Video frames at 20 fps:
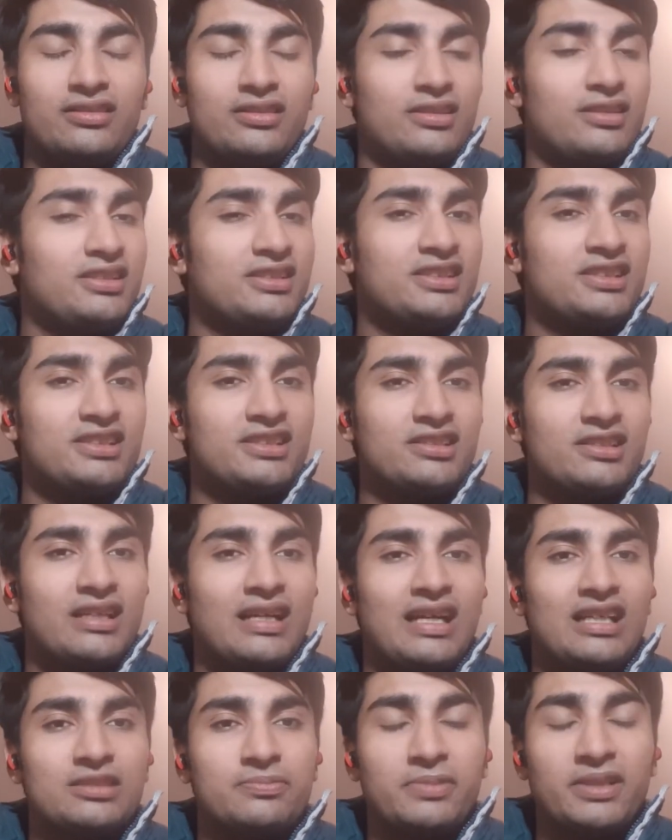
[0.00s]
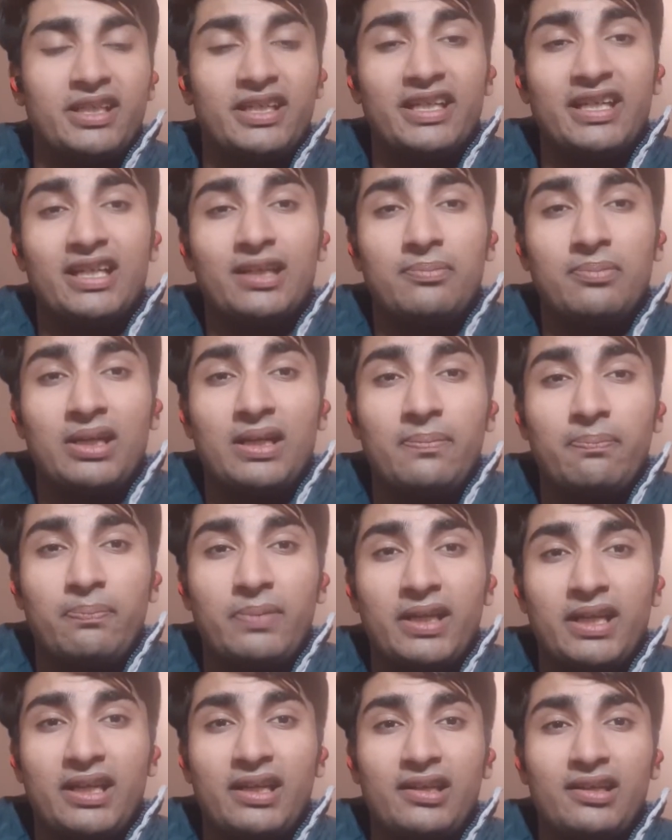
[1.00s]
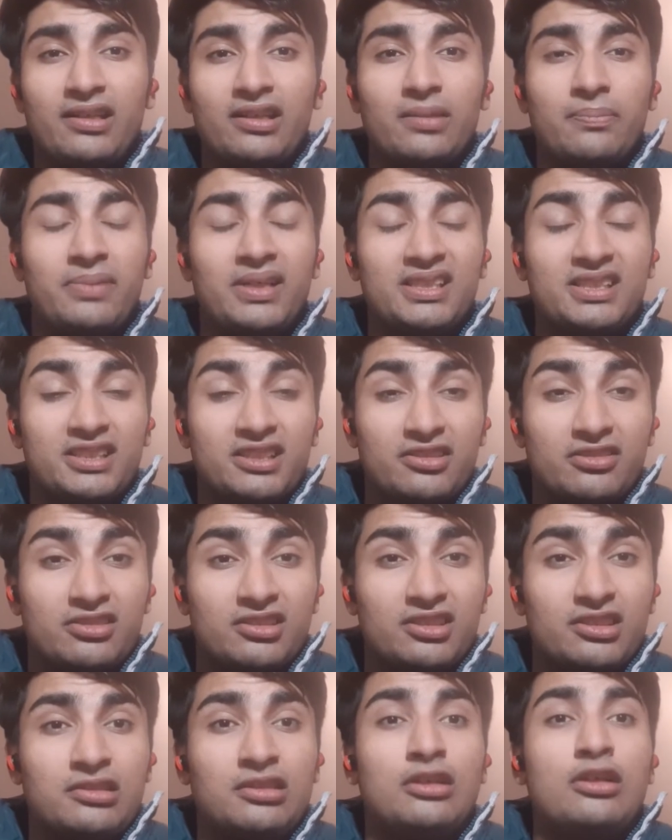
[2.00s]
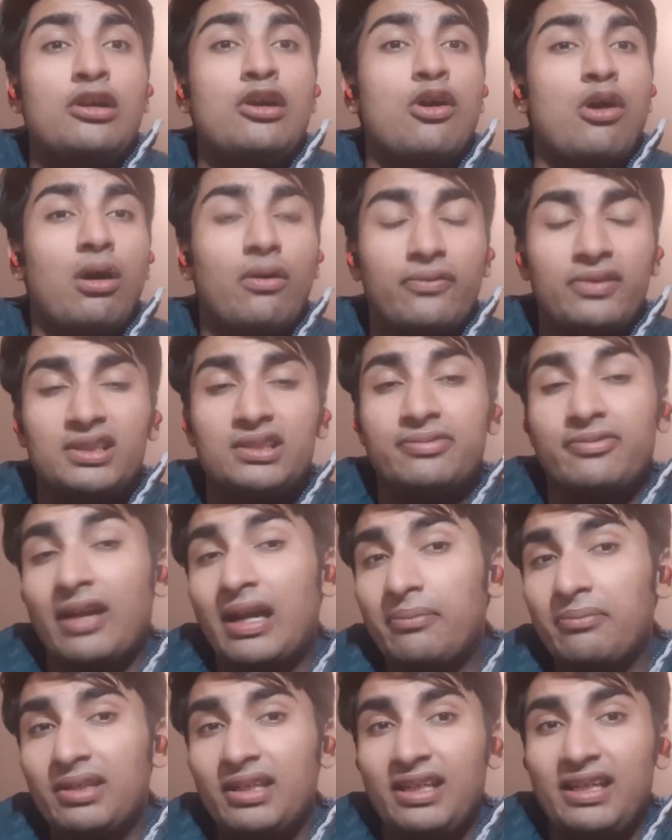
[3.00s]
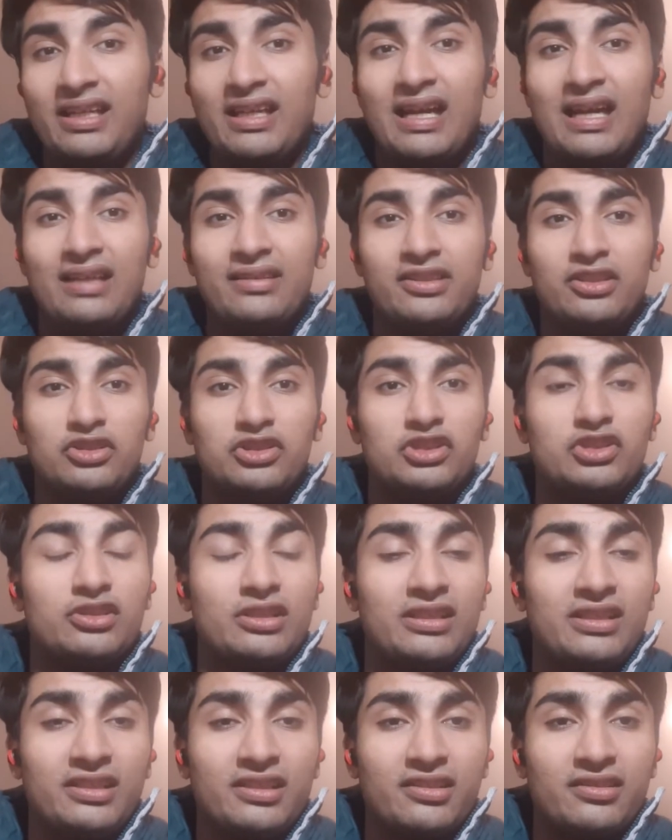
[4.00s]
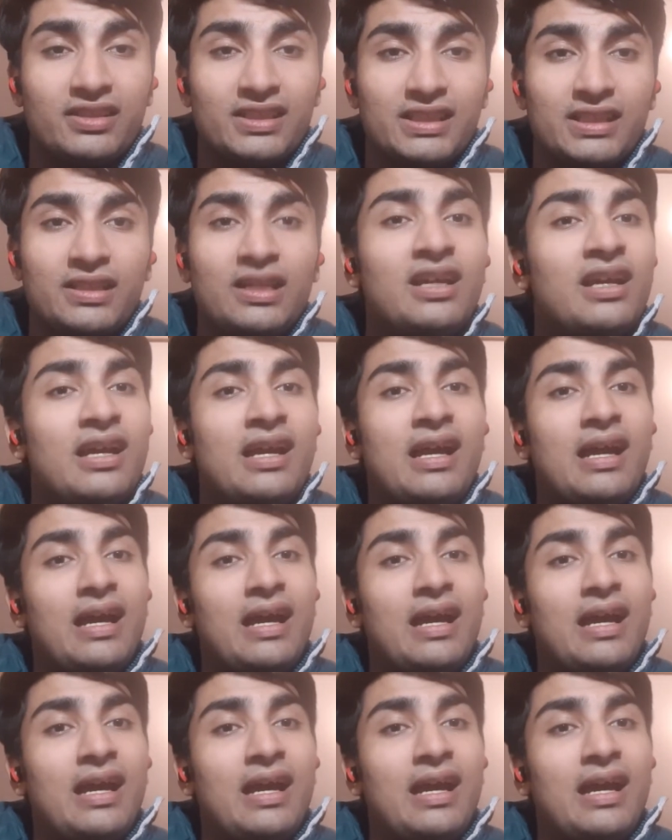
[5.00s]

the decision has been taken by Paine in the best interest of his family and the Australian cricket.